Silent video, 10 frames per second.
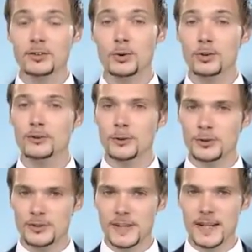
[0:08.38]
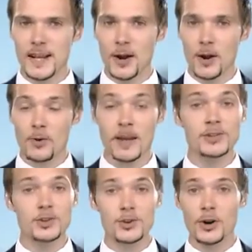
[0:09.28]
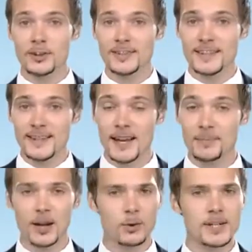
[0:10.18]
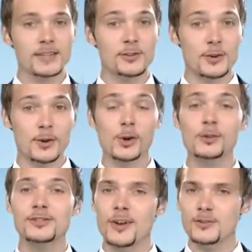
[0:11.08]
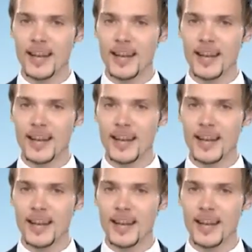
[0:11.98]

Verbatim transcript: source for SEO in New York City, according to Google Search